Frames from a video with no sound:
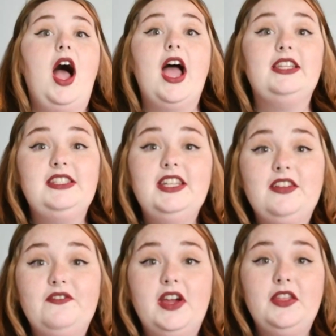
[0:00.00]
I
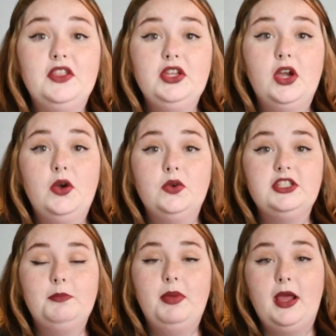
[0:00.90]
didn't find the
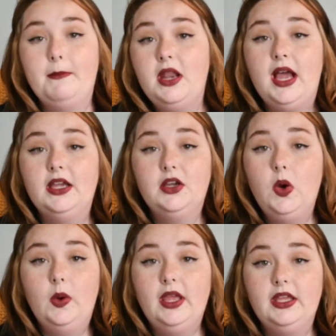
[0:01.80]
ghost, but I'm not
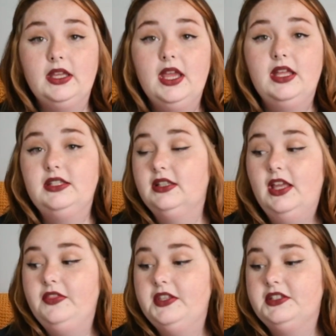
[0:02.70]
going to
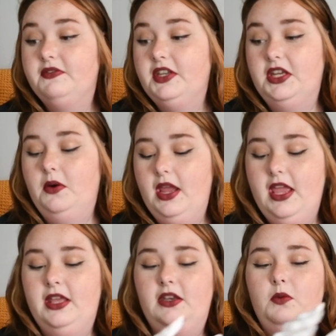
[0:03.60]
let this video
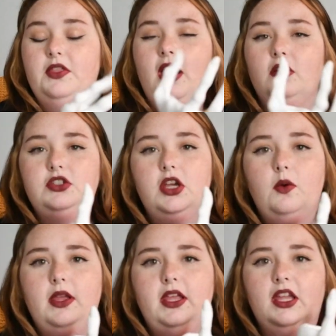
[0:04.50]
end without
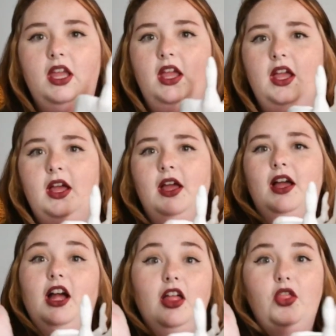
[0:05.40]
showing
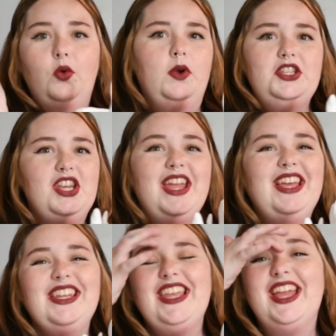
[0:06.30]
the witch
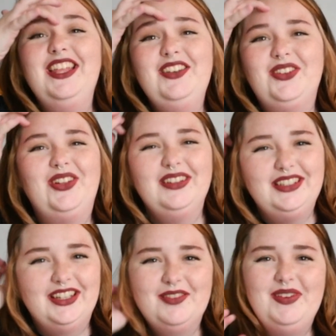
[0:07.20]
hand candle
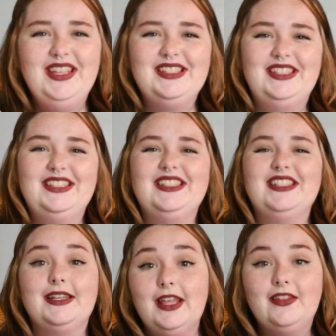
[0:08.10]
holder because this is
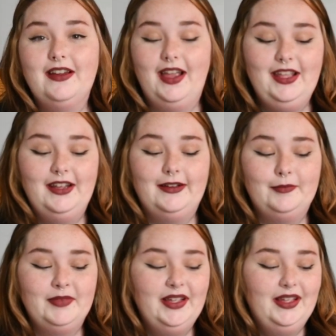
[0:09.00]
another
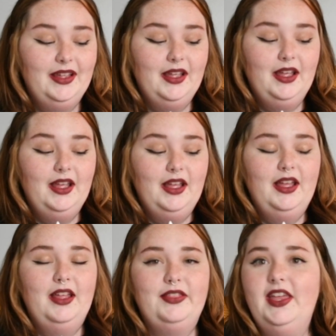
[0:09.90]
item
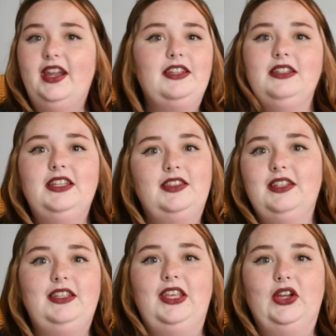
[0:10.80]
that I didn't get the
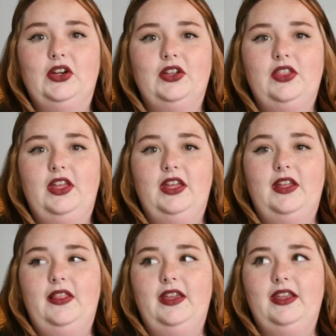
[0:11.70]
year
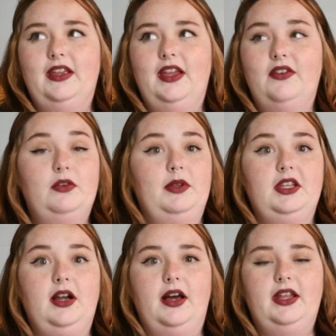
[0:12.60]
that like everybody
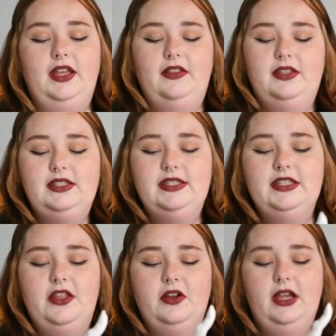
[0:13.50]
got it. This is
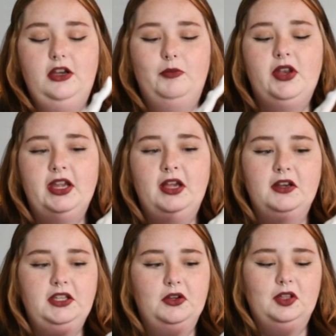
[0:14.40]
another item that I got
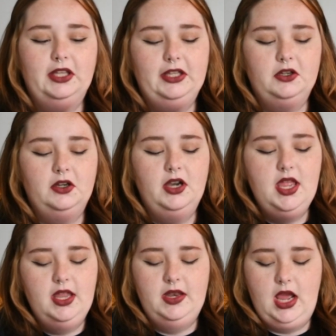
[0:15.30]
a year later
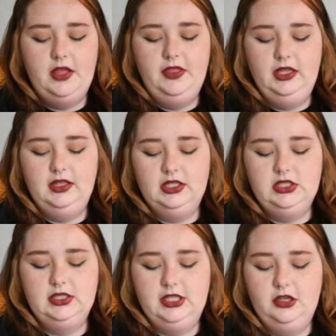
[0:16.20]
and I think that's
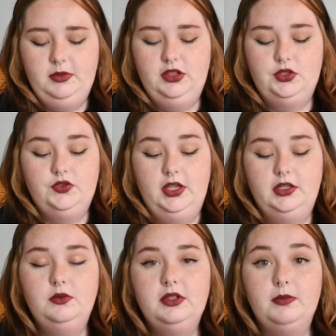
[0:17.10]
just going to be the
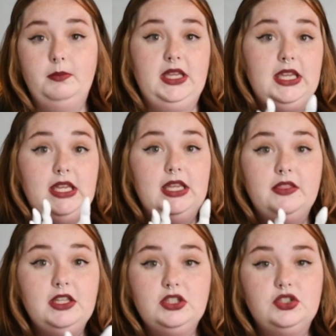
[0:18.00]
trend with me in
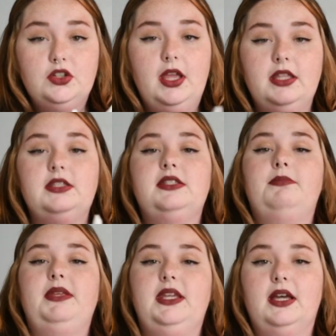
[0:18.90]
these trends
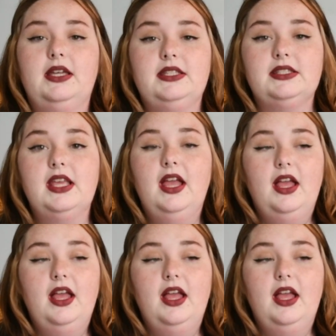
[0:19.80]
because